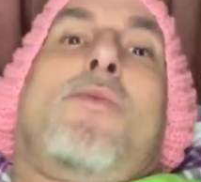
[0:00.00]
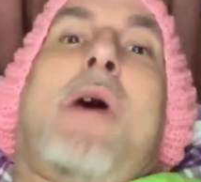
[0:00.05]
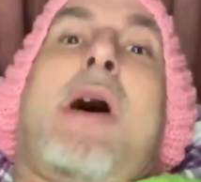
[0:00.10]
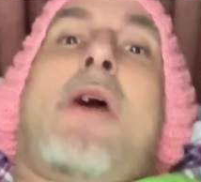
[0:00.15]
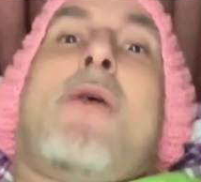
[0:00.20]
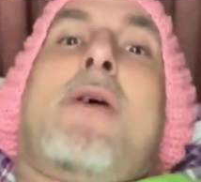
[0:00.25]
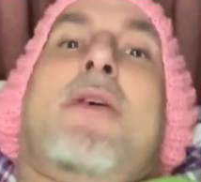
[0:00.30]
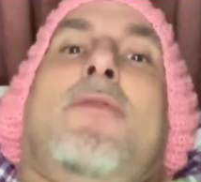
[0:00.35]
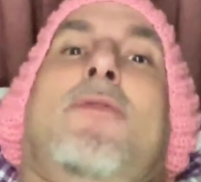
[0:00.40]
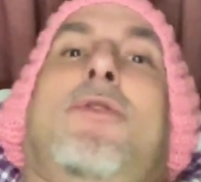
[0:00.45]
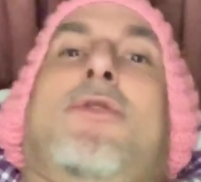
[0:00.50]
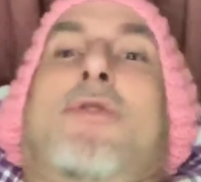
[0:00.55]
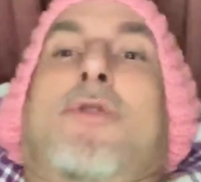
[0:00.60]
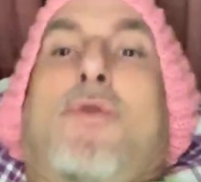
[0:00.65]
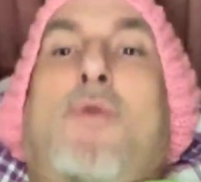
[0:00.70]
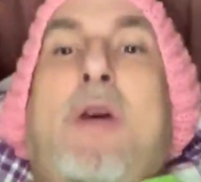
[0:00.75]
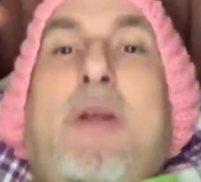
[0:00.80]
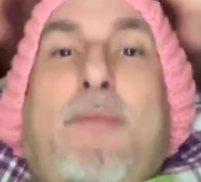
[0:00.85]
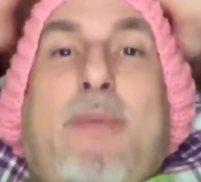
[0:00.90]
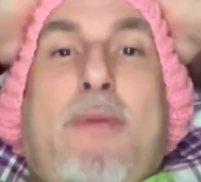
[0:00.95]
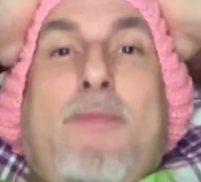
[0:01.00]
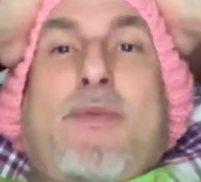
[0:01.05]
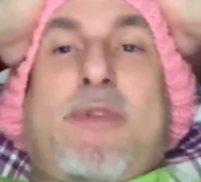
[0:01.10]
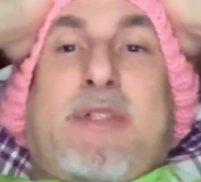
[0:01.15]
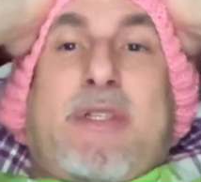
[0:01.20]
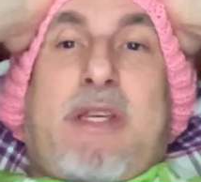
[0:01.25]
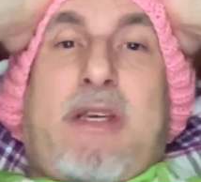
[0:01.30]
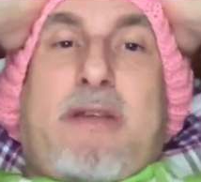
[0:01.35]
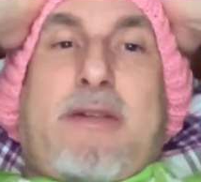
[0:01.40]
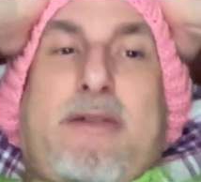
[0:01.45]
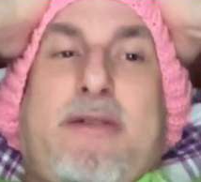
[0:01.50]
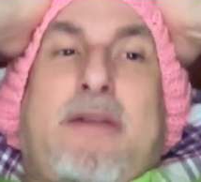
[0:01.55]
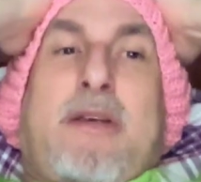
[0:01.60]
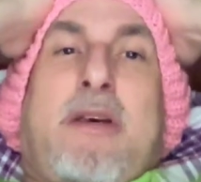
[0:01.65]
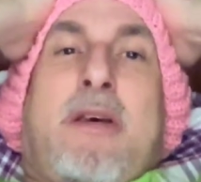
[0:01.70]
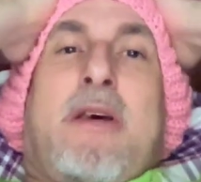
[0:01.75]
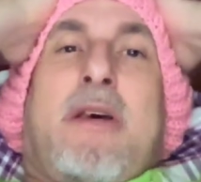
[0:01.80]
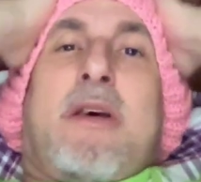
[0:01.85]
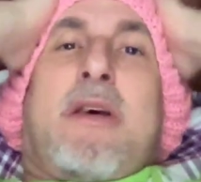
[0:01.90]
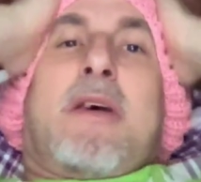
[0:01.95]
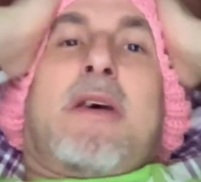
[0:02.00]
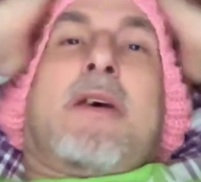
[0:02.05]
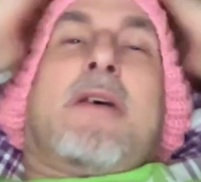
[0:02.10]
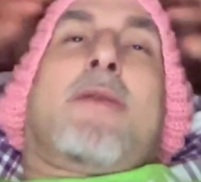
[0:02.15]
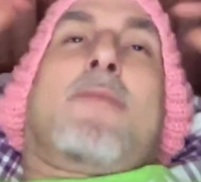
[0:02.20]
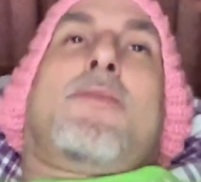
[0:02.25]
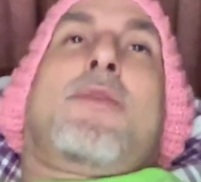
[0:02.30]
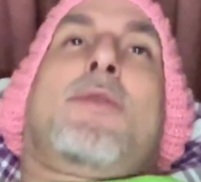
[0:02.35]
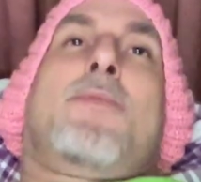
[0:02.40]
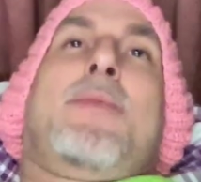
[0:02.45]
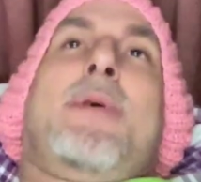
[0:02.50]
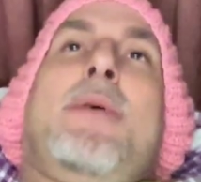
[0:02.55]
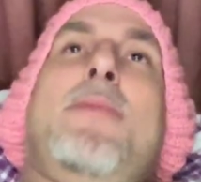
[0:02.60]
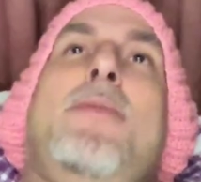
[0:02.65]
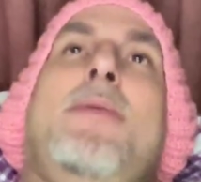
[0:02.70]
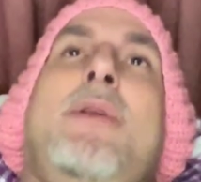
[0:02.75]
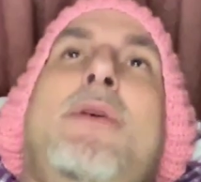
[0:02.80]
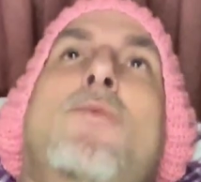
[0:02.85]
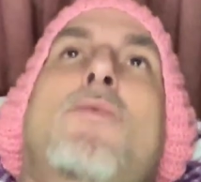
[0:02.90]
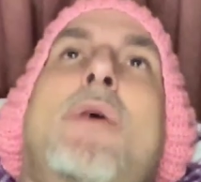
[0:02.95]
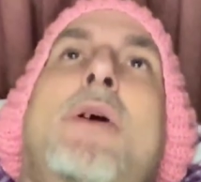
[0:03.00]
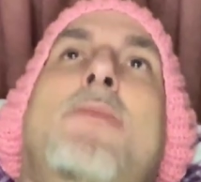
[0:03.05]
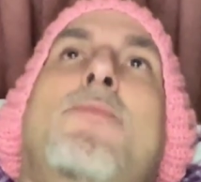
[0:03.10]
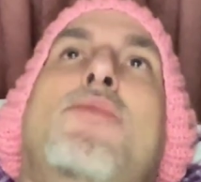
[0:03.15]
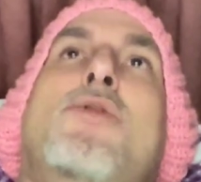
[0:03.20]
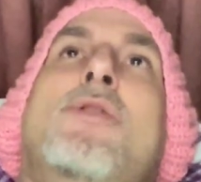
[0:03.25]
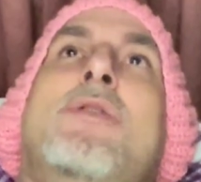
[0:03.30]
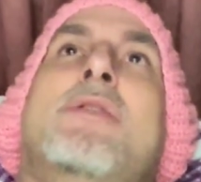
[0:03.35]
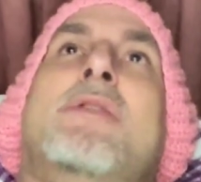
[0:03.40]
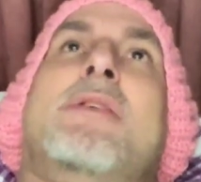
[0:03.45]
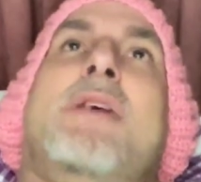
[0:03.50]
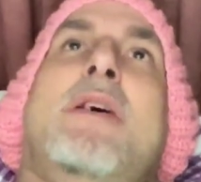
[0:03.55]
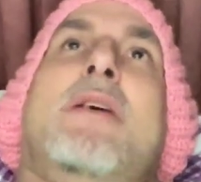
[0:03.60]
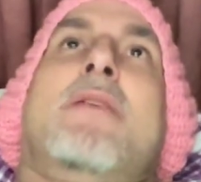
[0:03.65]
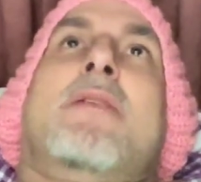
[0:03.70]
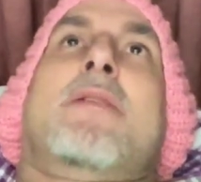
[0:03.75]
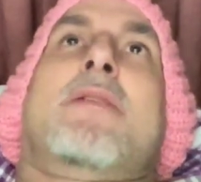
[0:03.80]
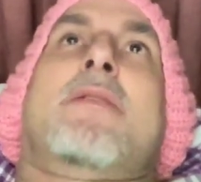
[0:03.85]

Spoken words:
Wow, I've learned great people skills. But people that write books like,